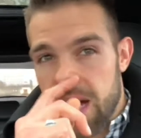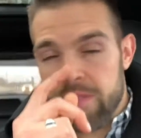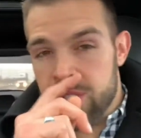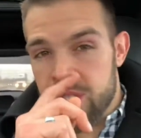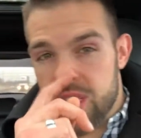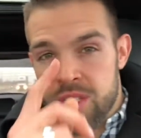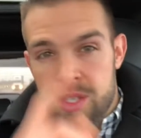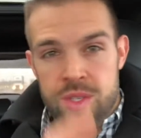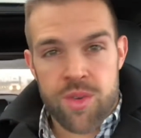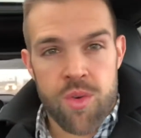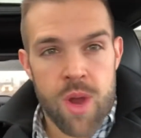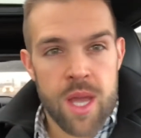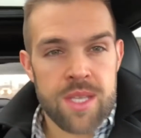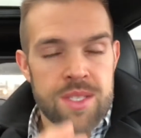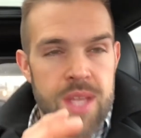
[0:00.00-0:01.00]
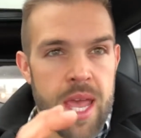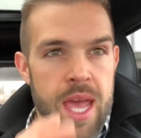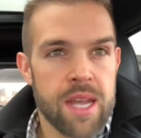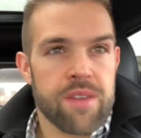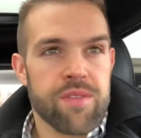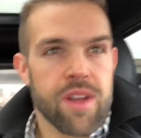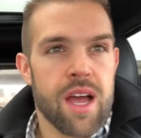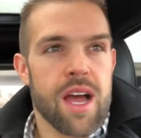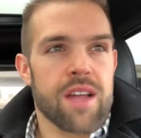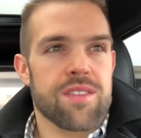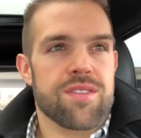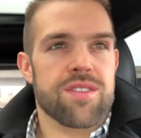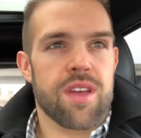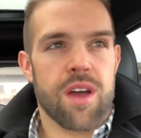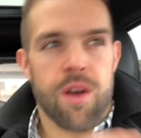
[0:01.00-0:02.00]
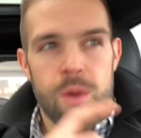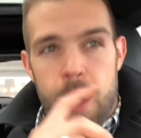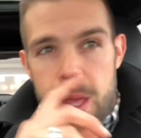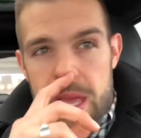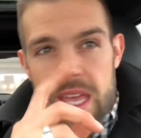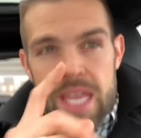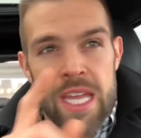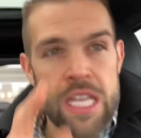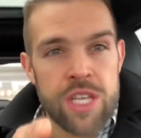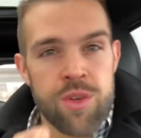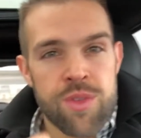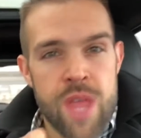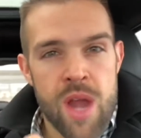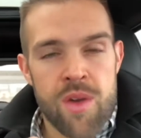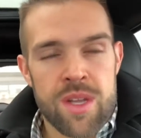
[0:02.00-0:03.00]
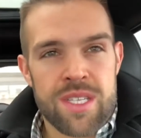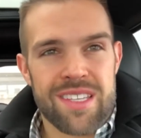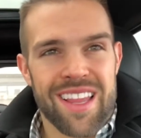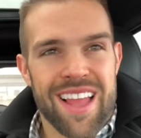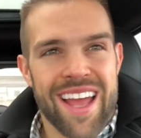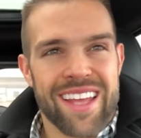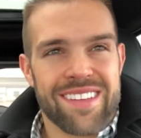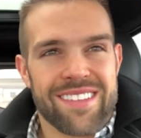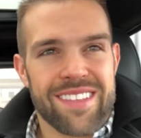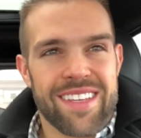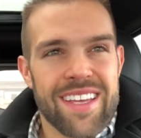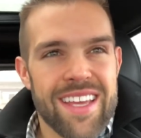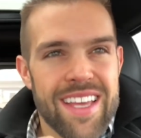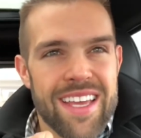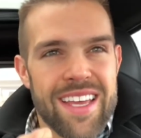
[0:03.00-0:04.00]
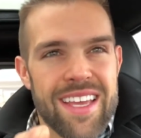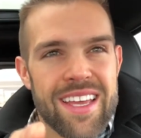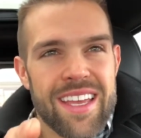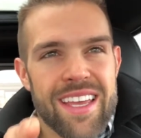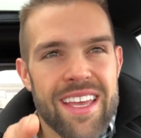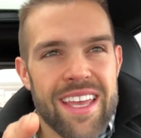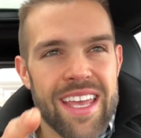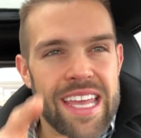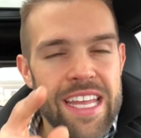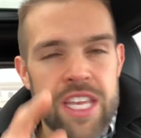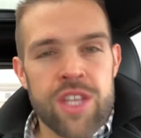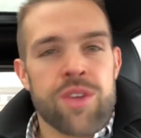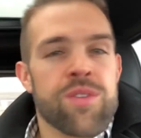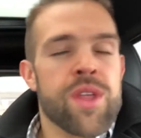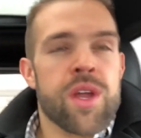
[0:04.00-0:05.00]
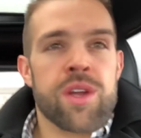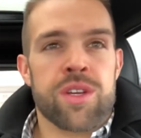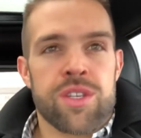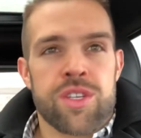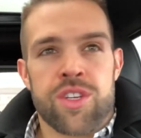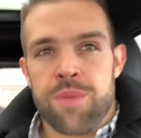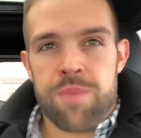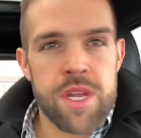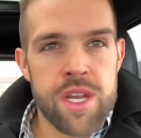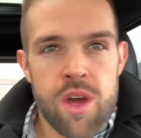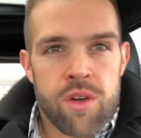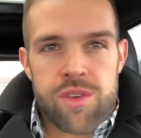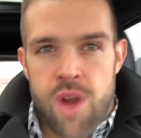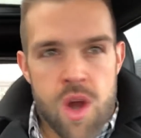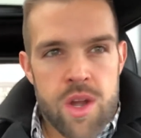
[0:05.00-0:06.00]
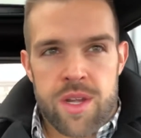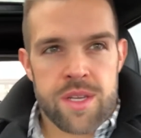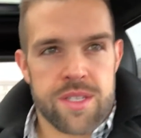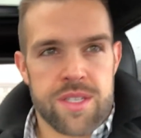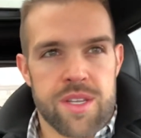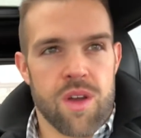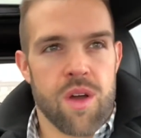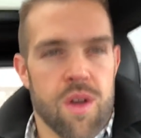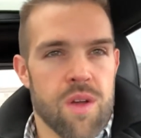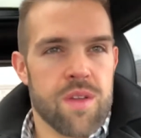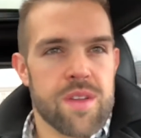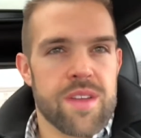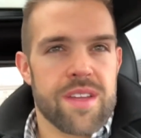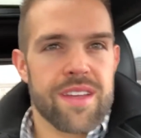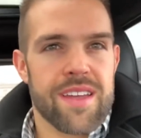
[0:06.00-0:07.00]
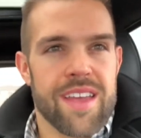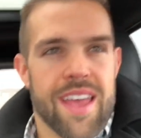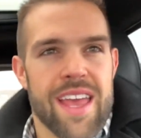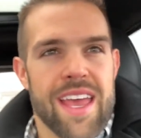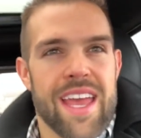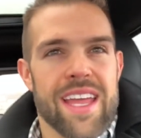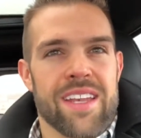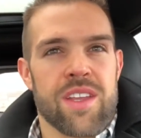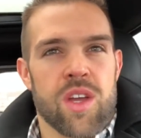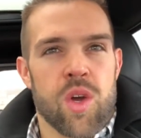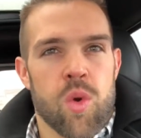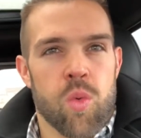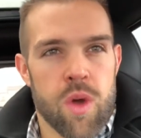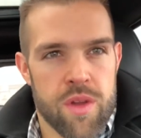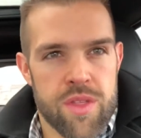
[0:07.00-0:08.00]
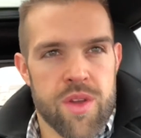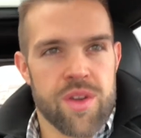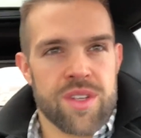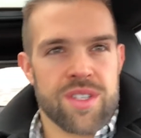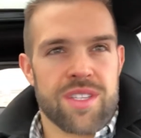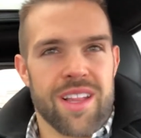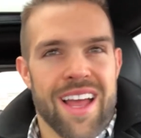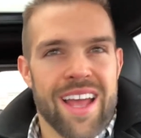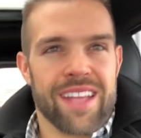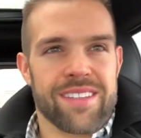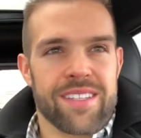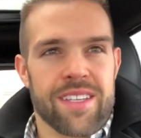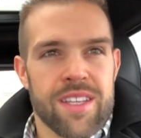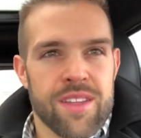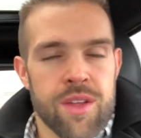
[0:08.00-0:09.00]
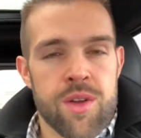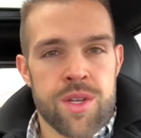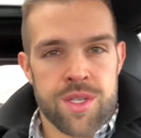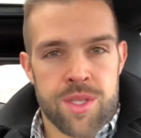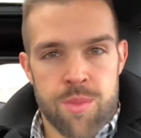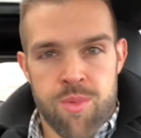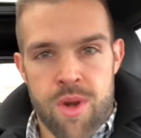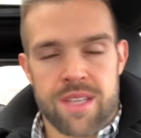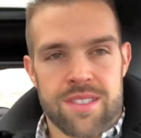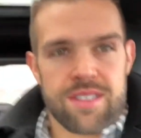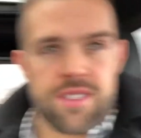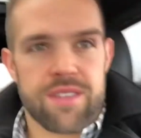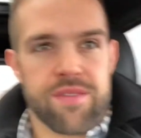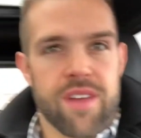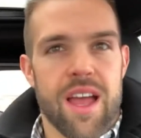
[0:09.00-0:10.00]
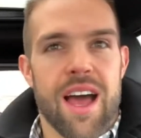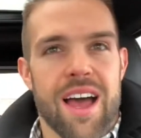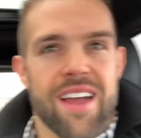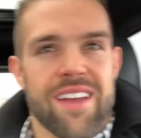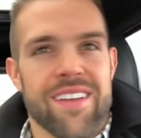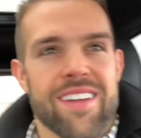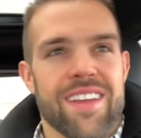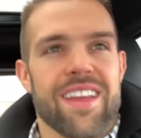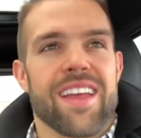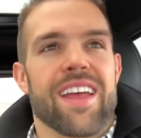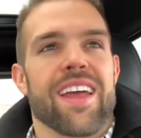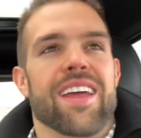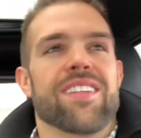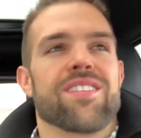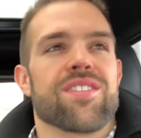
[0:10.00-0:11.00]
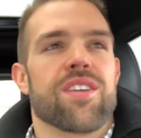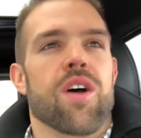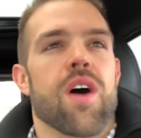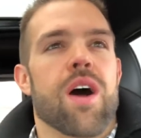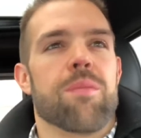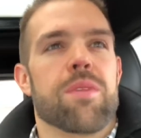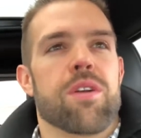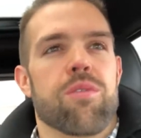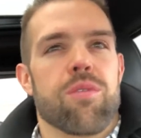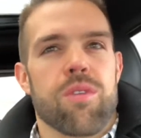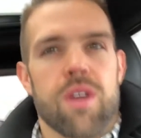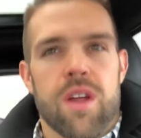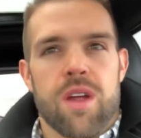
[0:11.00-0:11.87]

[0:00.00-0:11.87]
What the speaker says: of Jesus Christ and of God. So in you there is light. In you there should be no darkness at all. And where there is light, there is the presence of God. And so I'm going to